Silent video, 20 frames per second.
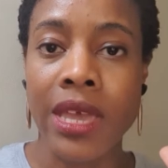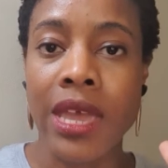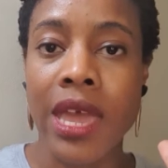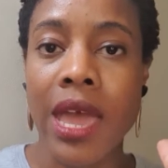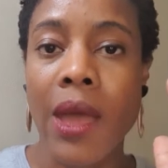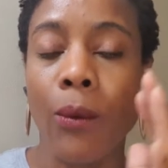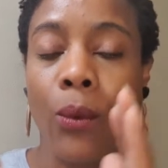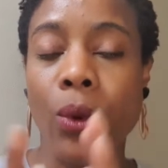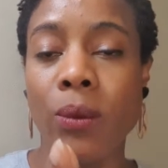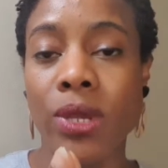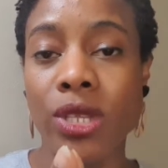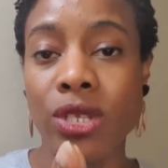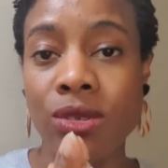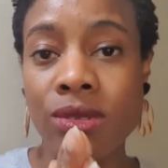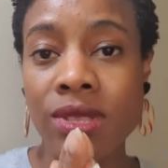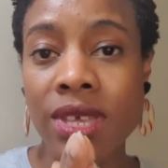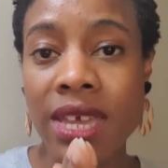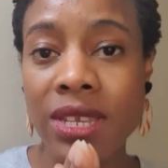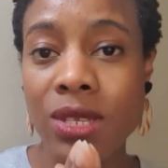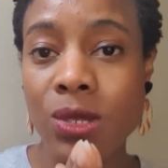And when we do
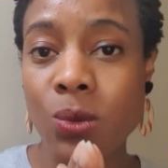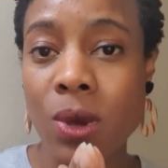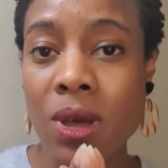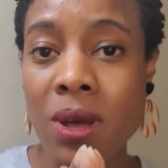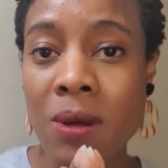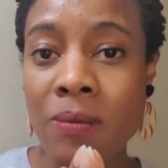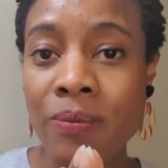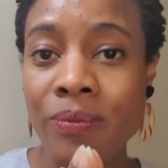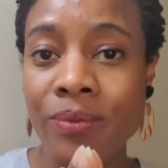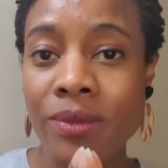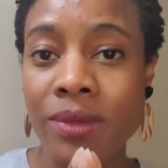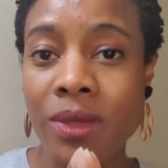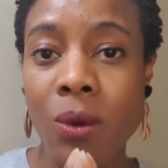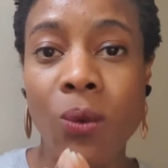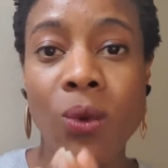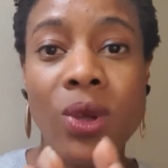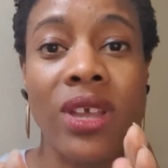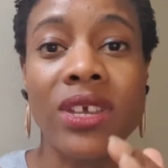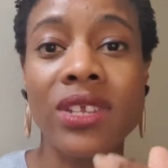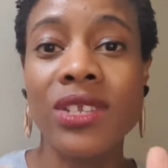that as well,
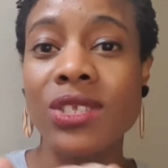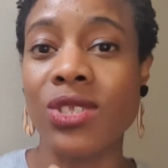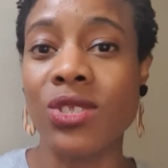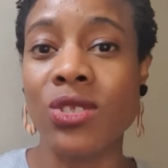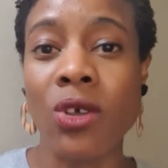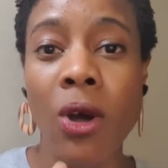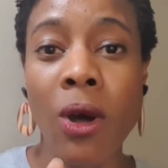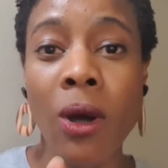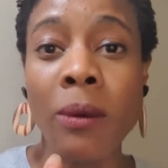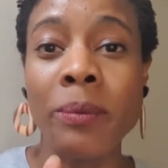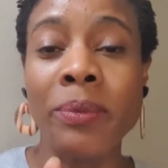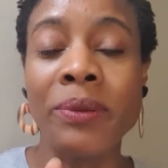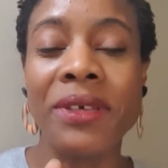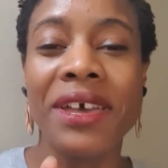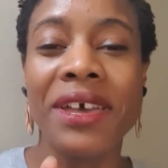we're going to stop